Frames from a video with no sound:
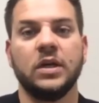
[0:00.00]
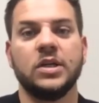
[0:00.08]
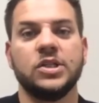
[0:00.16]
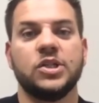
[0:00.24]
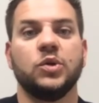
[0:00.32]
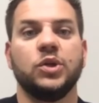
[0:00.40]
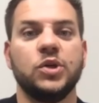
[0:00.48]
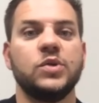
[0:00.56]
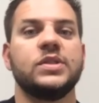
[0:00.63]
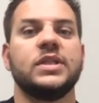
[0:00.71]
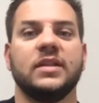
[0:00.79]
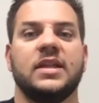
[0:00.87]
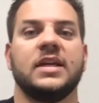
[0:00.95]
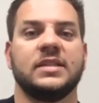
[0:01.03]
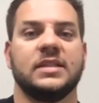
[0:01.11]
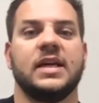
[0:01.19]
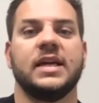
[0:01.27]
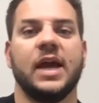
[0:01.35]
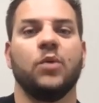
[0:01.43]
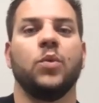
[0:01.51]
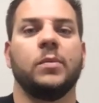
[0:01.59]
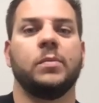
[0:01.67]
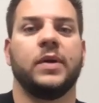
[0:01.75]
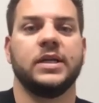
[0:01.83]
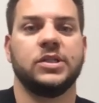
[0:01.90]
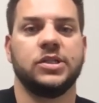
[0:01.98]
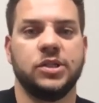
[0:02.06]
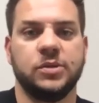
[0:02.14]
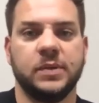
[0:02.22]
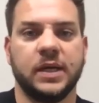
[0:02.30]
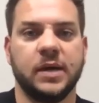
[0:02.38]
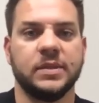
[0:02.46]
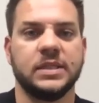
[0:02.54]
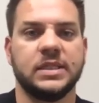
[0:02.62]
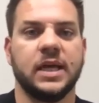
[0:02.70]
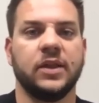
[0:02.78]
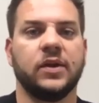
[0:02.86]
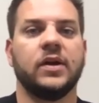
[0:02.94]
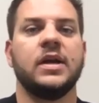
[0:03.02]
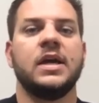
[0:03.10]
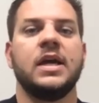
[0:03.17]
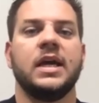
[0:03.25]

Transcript: So using things like, at what price do you become a seller,